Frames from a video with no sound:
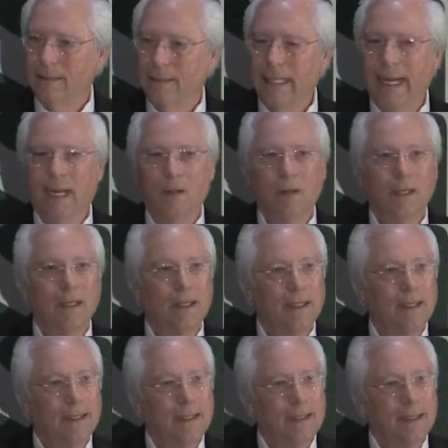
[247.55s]
Now,
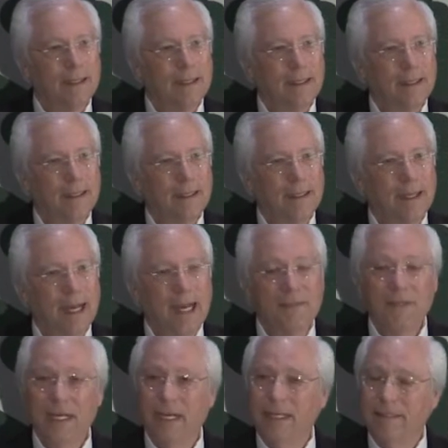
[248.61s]

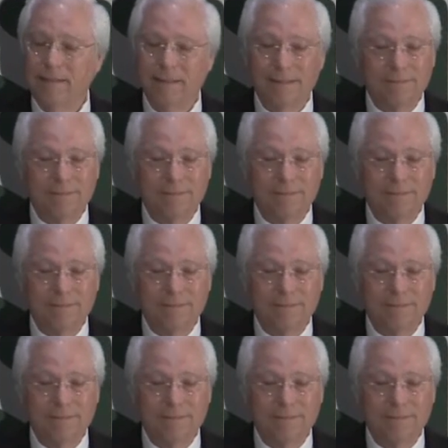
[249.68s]
I've got